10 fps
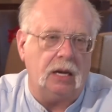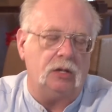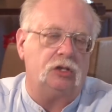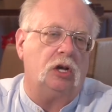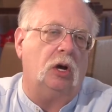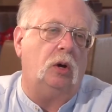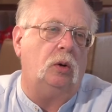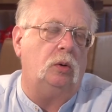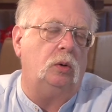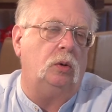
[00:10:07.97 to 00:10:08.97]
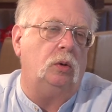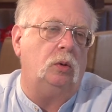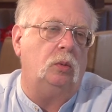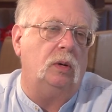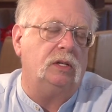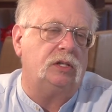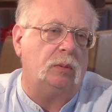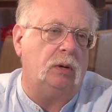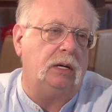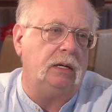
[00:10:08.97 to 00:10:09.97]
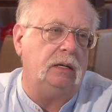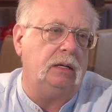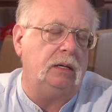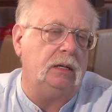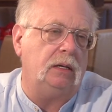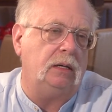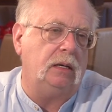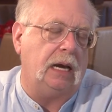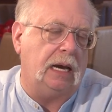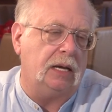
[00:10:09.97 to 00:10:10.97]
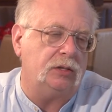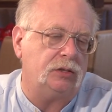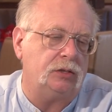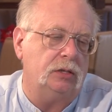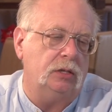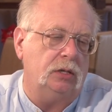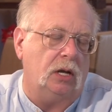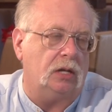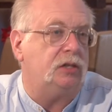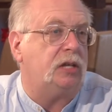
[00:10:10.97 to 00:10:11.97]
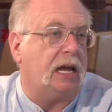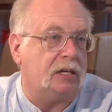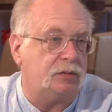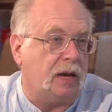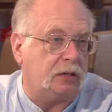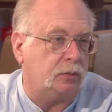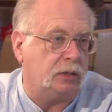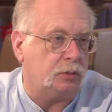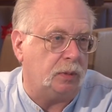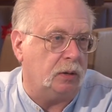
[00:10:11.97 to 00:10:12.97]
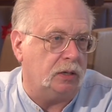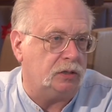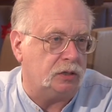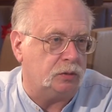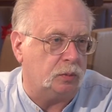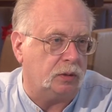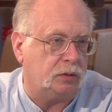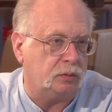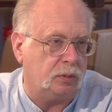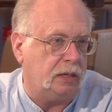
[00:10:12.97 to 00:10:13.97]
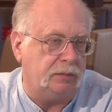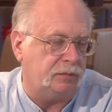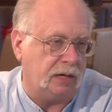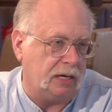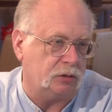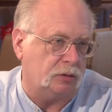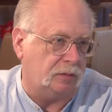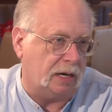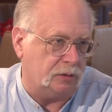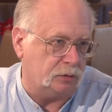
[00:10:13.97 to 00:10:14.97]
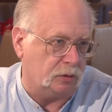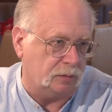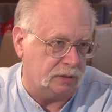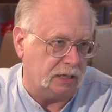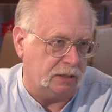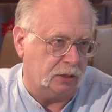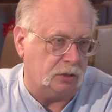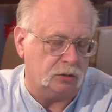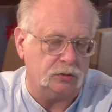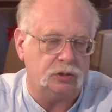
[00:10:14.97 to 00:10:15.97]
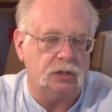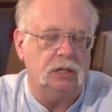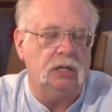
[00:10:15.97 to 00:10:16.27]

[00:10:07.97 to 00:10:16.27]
So when someone has unsatisfactory experiences with 3 financial advisors over 10 years,